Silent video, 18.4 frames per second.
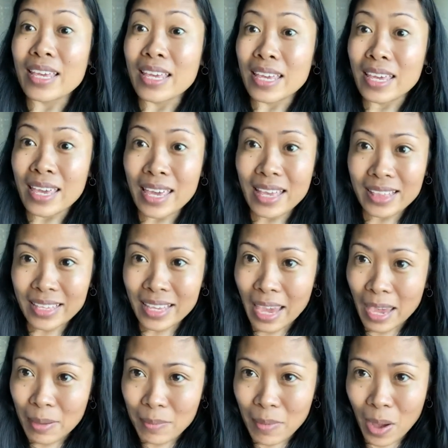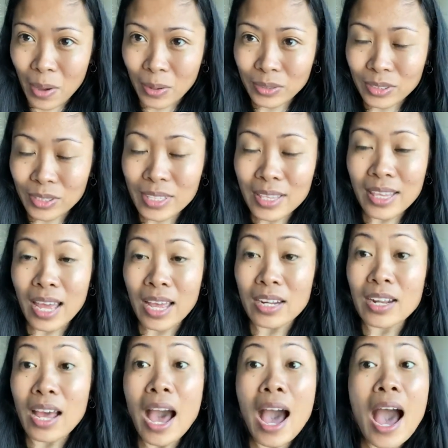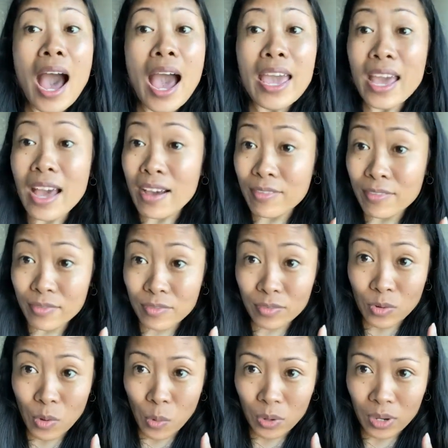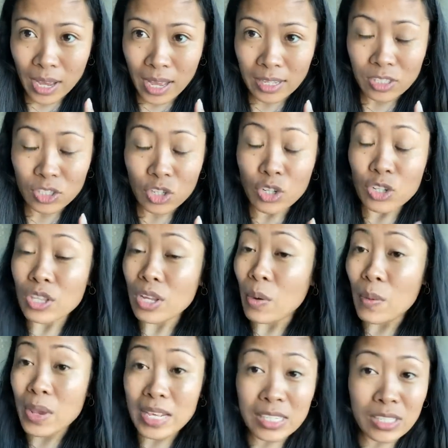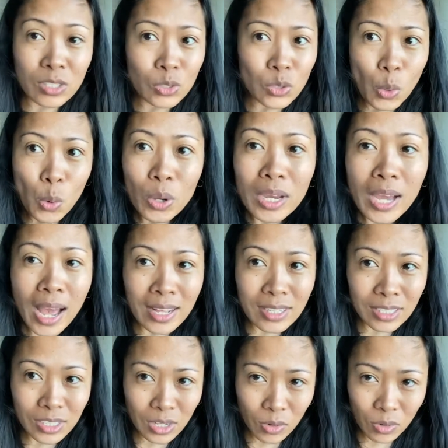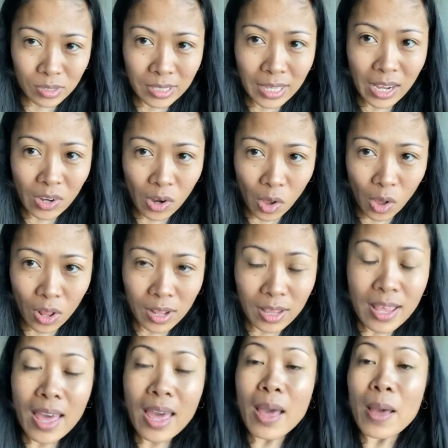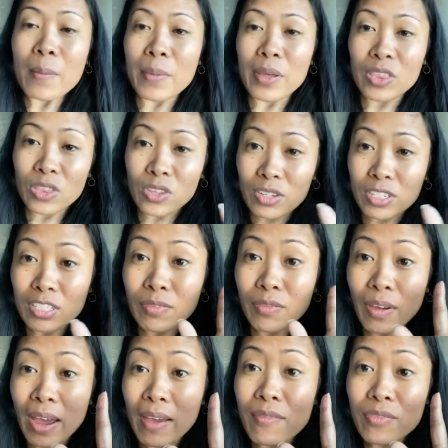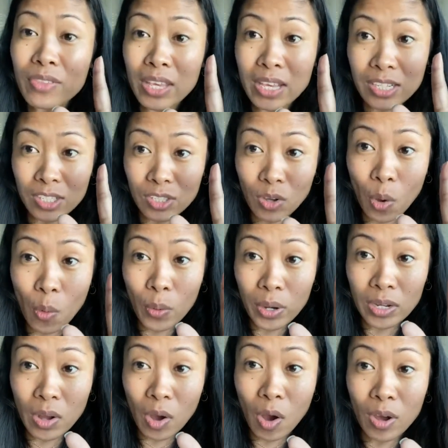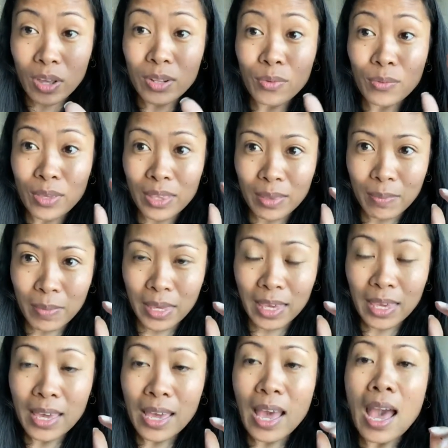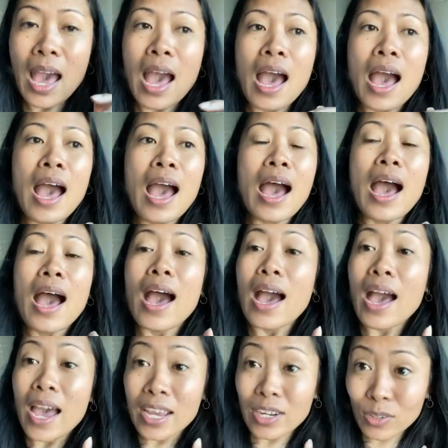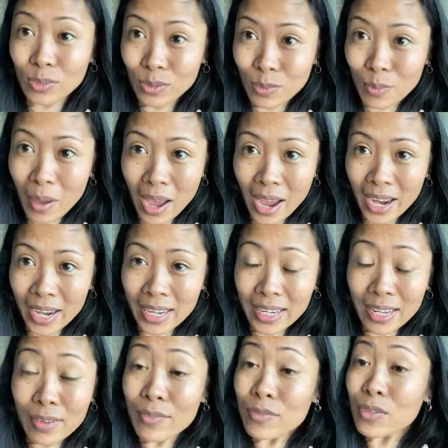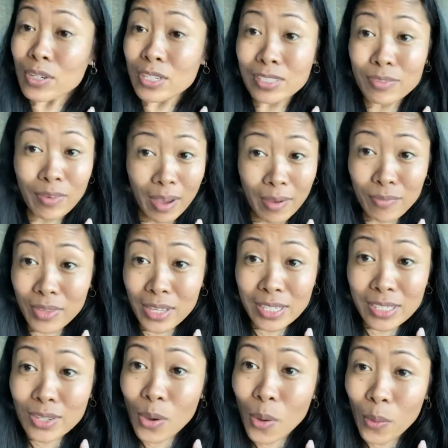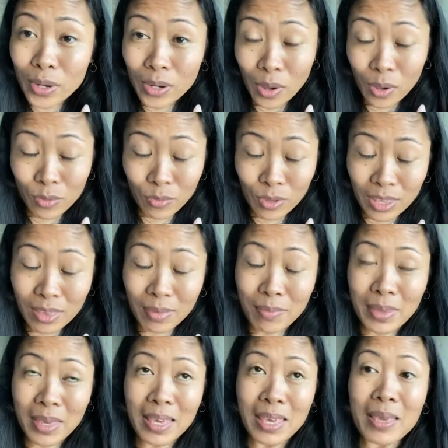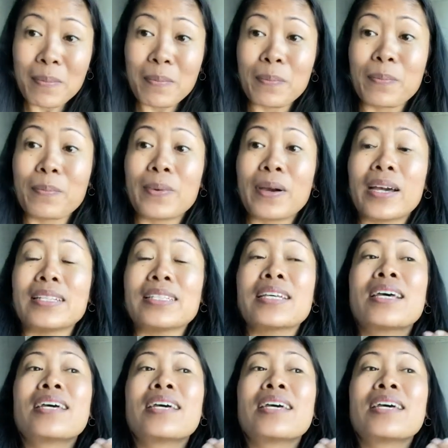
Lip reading: it came out that I have no cancer. There is no cancerous at all, but there's 5 things going on with me. I don't mind if there's 5 things going on with me, but